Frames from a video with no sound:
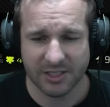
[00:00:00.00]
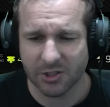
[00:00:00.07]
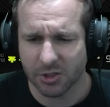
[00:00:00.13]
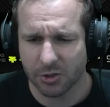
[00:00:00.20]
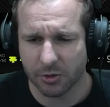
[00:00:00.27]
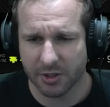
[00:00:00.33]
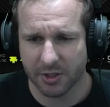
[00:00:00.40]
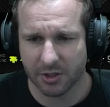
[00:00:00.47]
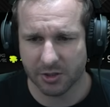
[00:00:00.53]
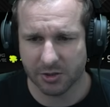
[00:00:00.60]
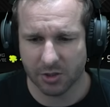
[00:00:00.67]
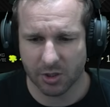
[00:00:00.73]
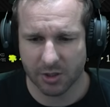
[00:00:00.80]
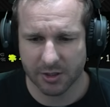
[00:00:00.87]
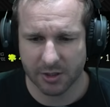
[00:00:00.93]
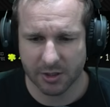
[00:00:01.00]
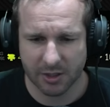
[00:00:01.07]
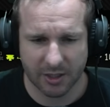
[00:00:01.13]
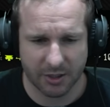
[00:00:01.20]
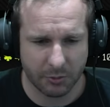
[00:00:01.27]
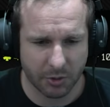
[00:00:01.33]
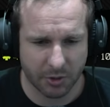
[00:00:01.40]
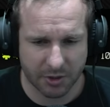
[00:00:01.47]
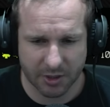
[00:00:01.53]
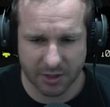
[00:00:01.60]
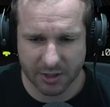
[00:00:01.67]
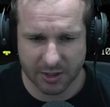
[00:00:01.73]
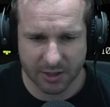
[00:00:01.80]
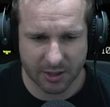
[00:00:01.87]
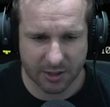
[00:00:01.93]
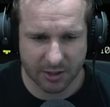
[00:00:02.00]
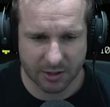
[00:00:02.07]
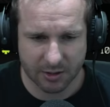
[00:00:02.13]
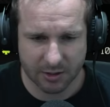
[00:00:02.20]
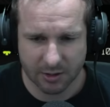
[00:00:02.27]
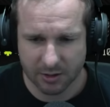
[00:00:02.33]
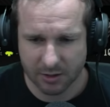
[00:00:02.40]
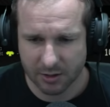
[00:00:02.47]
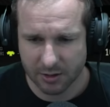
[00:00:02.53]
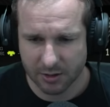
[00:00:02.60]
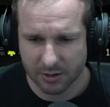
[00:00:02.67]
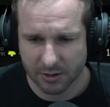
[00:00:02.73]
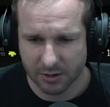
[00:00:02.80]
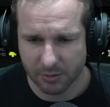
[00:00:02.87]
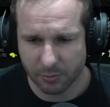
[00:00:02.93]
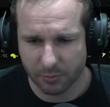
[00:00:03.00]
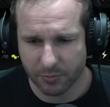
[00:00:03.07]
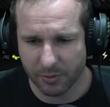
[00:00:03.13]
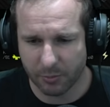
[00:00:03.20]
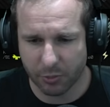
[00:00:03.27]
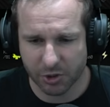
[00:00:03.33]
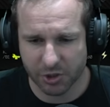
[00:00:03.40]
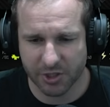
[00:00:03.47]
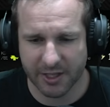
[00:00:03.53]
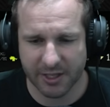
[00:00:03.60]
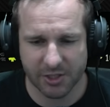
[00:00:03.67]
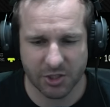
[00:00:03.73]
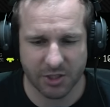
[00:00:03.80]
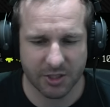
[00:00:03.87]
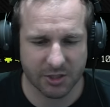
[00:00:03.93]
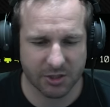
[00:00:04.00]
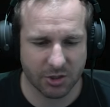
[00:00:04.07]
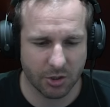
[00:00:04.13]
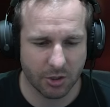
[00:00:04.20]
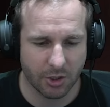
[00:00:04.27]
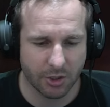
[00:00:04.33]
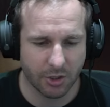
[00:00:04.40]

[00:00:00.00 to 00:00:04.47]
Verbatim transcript: actually a good thing that I died, and we've got the pressure gauge here. So